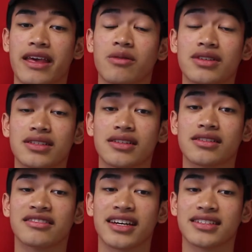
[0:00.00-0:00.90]
It wasn't
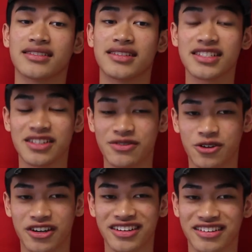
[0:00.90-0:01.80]
until
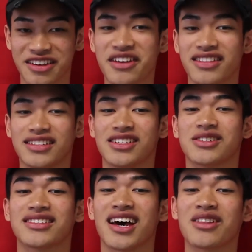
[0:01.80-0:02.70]
1964 that
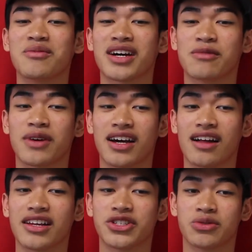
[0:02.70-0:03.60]
Diosdado
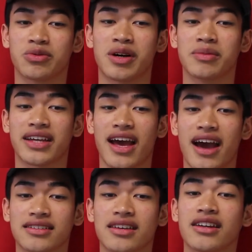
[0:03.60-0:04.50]
Macapagal issued Republic
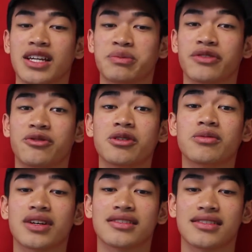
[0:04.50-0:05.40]
Act No.
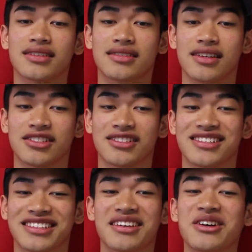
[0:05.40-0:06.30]
4166,
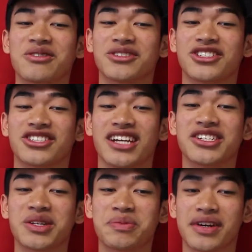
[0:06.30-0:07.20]
which
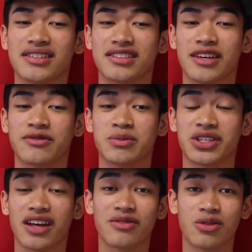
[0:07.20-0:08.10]
changed Independence Day from
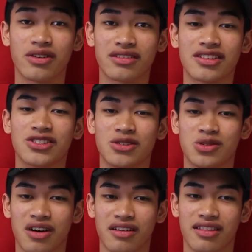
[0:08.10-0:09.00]
July 4th to June
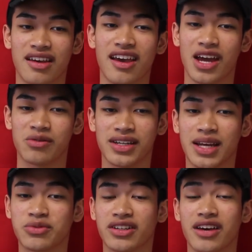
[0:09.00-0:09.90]
12th, and
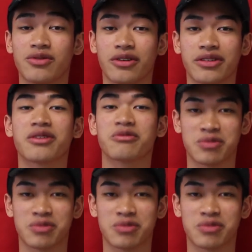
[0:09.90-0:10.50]
renamed July 4th